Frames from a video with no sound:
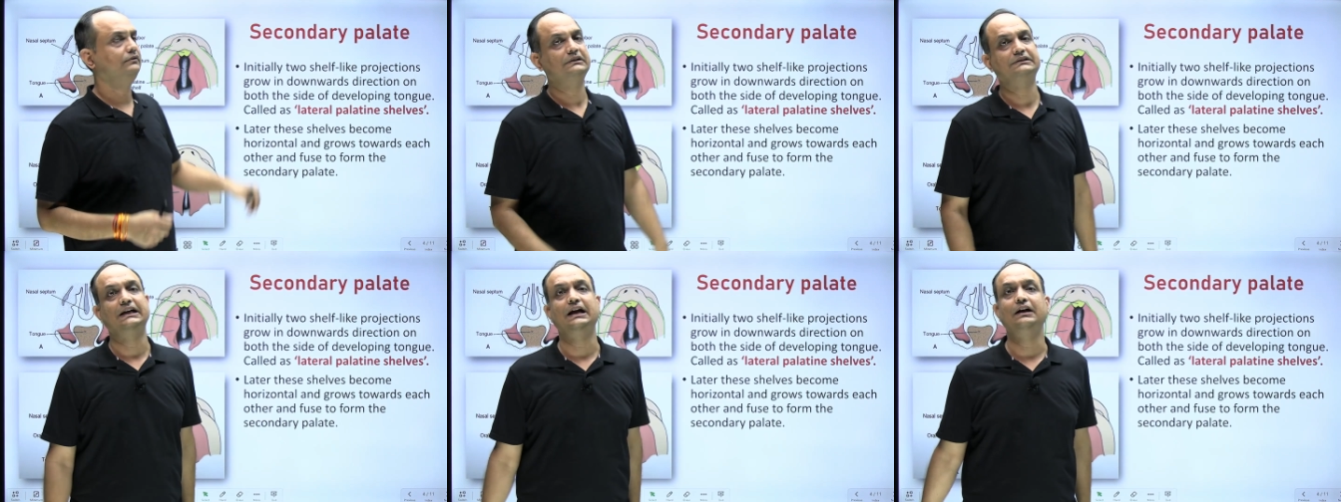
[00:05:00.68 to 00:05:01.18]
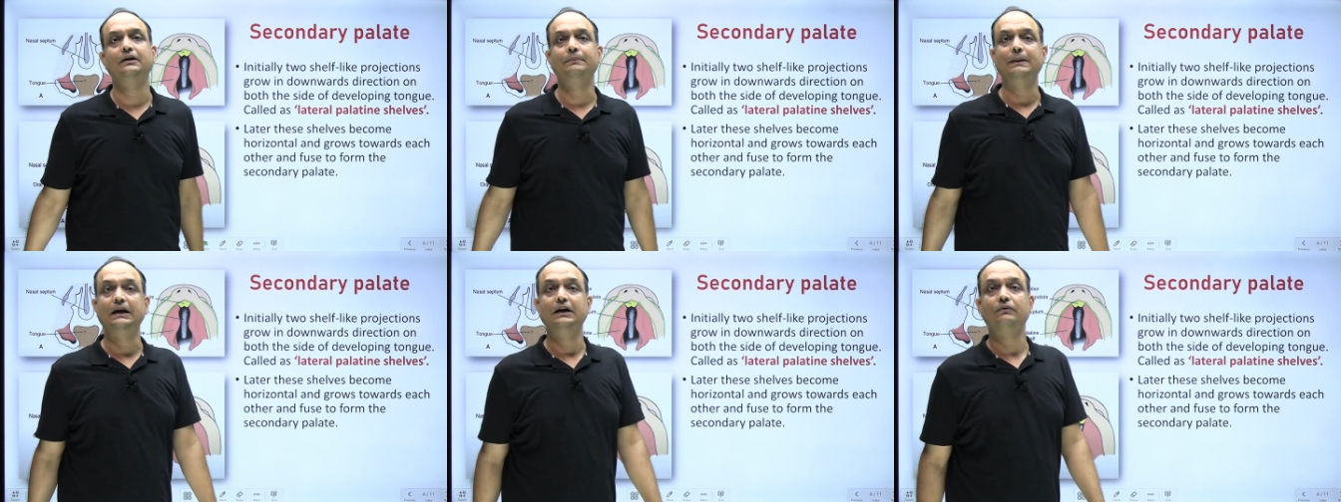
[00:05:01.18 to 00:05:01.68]
of the secondary
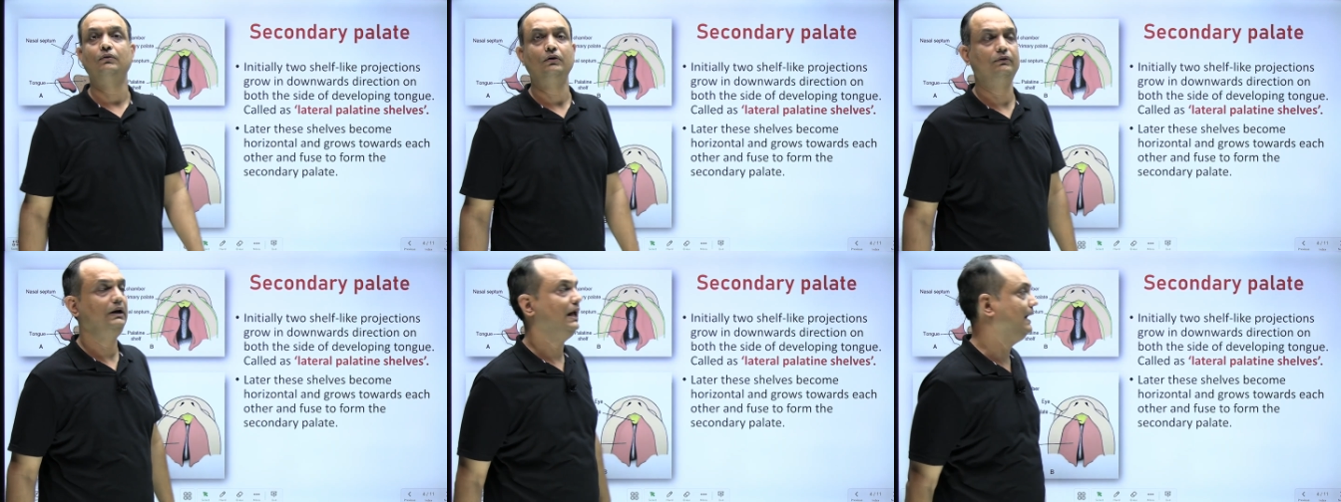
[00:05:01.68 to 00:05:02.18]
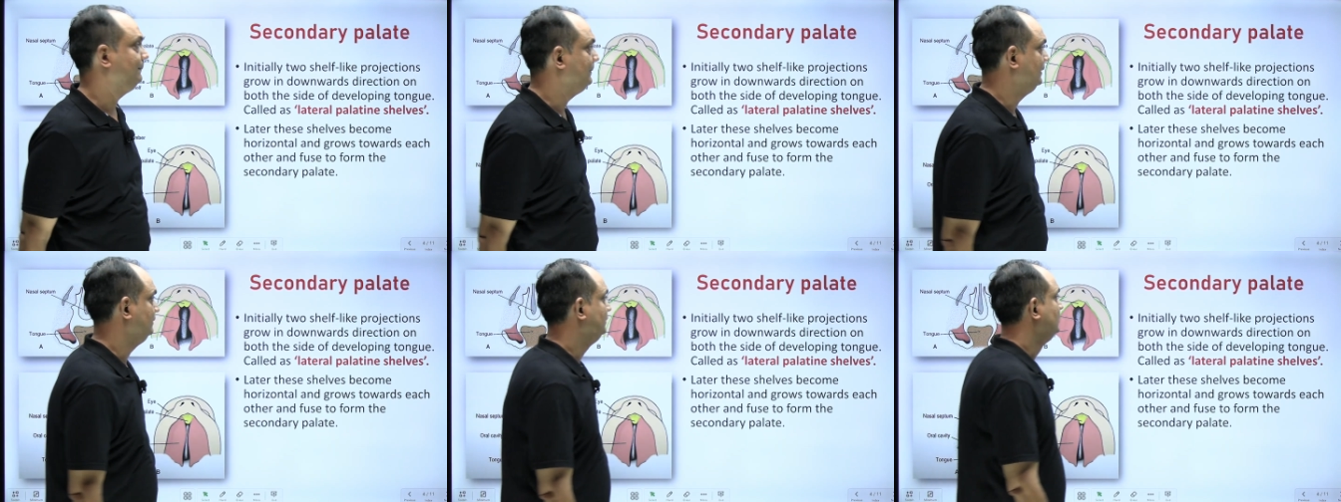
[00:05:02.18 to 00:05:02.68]
palate, what will
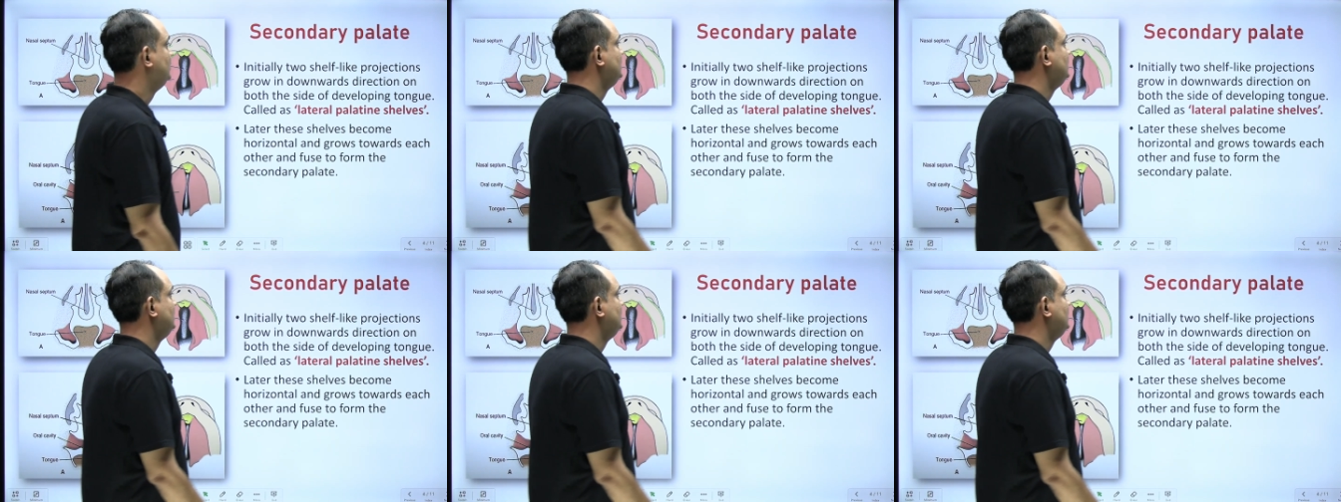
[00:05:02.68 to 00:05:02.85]
happen?